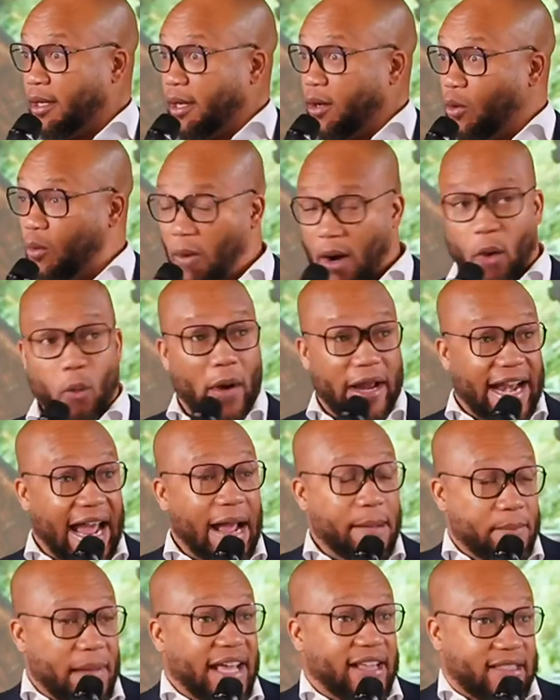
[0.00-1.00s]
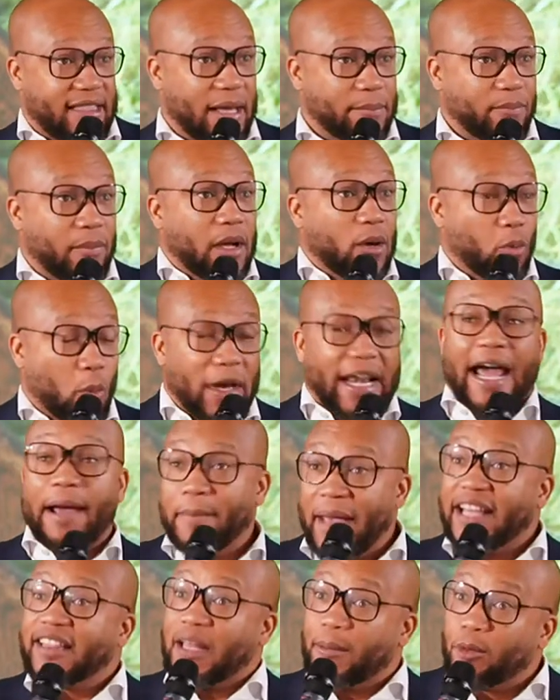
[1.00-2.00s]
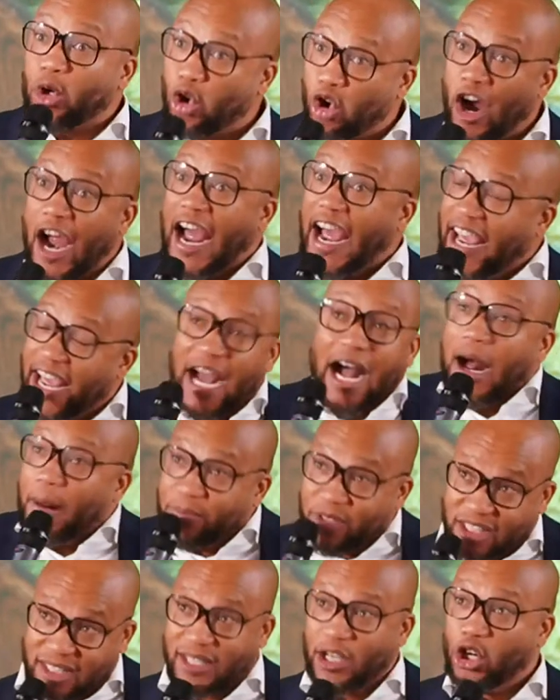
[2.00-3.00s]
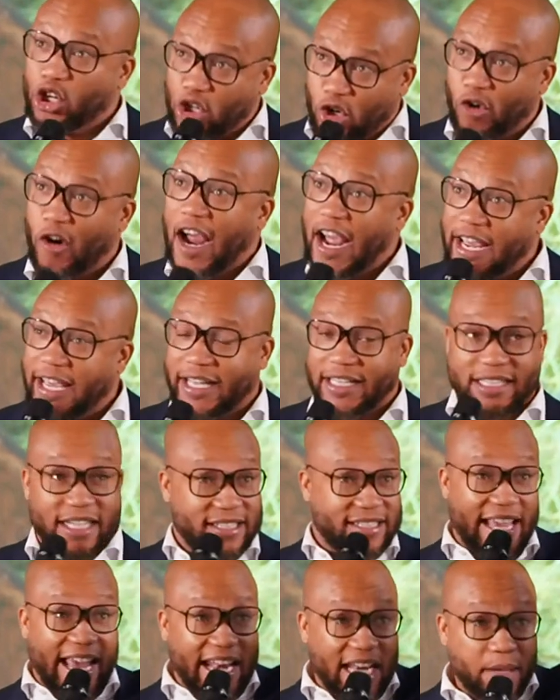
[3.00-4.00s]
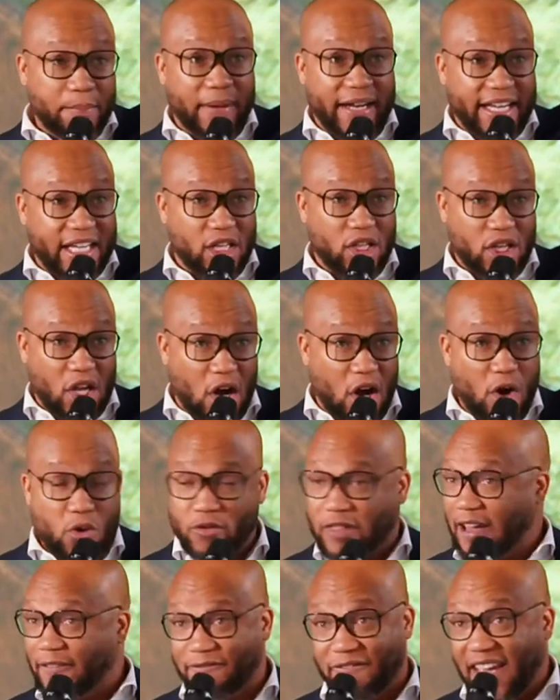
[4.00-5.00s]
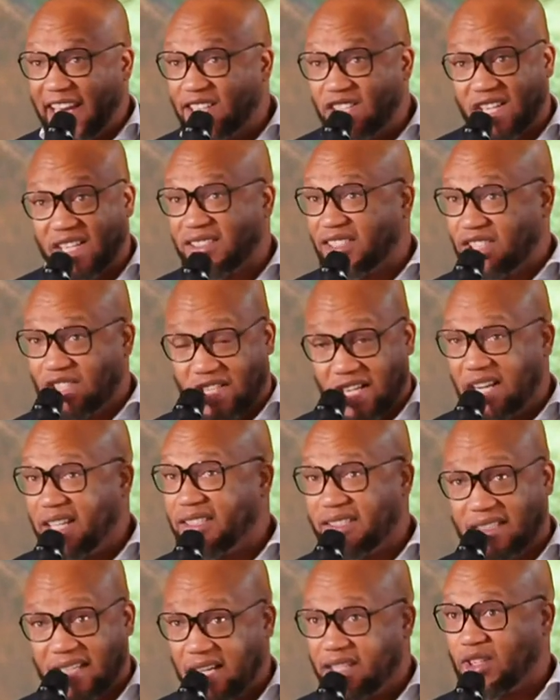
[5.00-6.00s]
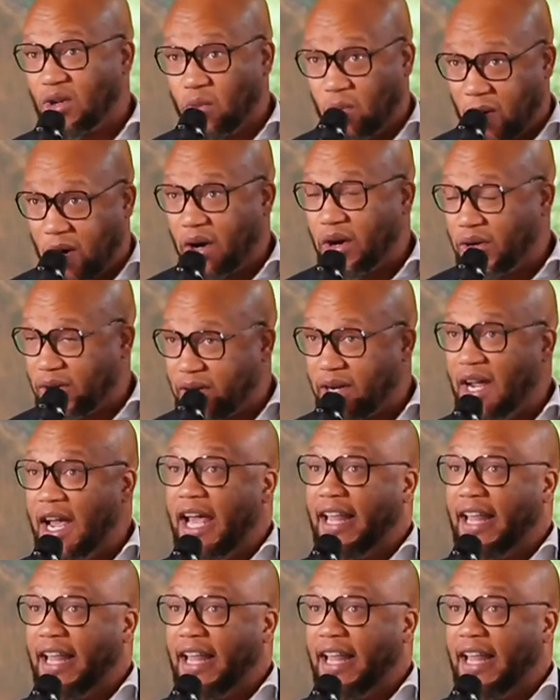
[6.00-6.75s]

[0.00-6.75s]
When I make them cry, I'm still crying. Does anybody know that vengeance just doesn't work?